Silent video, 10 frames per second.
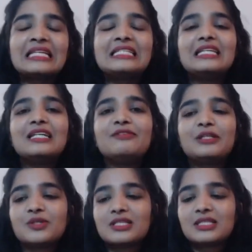till now
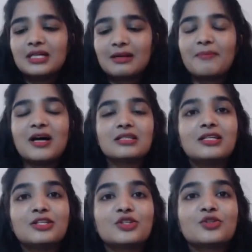it was your
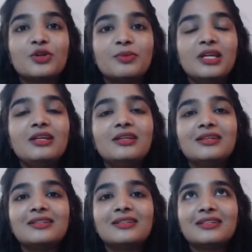master teacher
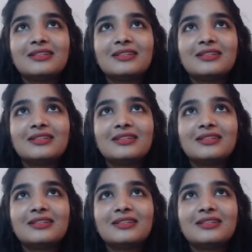Surabhi